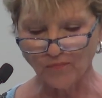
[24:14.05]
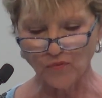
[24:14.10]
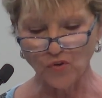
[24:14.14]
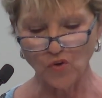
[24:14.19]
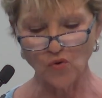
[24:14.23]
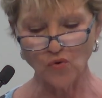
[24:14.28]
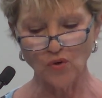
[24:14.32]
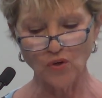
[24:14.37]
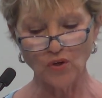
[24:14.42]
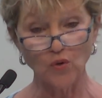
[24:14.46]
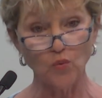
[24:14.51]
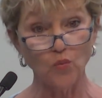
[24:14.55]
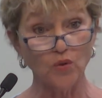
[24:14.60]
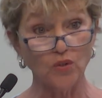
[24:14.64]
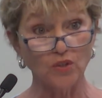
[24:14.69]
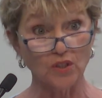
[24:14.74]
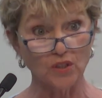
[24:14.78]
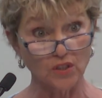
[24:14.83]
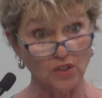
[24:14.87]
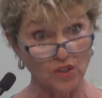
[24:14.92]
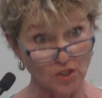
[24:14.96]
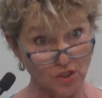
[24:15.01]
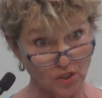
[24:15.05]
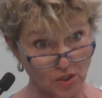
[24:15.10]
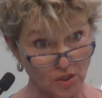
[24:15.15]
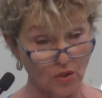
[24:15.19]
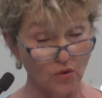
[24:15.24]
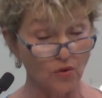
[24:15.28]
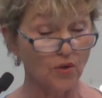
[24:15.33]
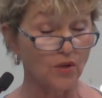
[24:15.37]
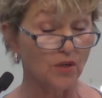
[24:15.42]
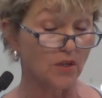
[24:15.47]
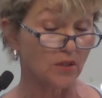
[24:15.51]
Unity was in
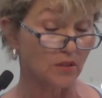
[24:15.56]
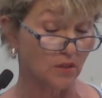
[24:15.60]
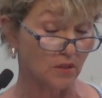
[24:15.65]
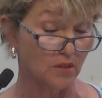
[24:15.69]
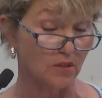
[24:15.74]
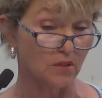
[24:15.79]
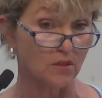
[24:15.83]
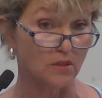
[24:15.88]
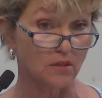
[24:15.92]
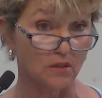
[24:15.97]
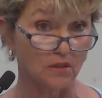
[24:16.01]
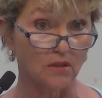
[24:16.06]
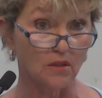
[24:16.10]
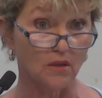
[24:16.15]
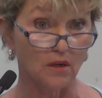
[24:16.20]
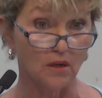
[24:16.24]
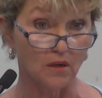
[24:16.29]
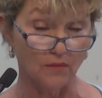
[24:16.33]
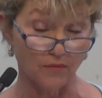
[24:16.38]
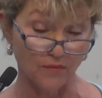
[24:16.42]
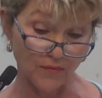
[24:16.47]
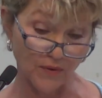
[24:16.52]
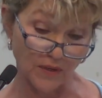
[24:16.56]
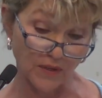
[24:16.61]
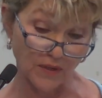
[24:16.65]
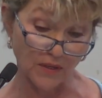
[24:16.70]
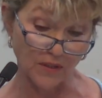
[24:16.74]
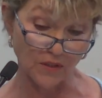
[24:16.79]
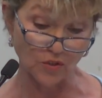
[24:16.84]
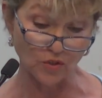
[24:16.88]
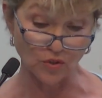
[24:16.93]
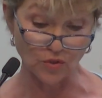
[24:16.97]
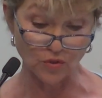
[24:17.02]
serious uh,
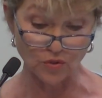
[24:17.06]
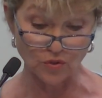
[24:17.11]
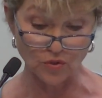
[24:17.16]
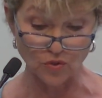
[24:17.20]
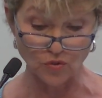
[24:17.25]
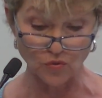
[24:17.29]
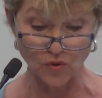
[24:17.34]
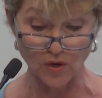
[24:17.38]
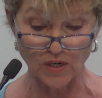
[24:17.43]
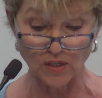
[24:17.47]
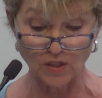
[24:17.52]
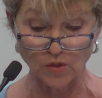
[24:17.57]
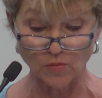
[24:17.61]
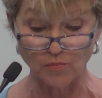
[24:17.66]
financial straits.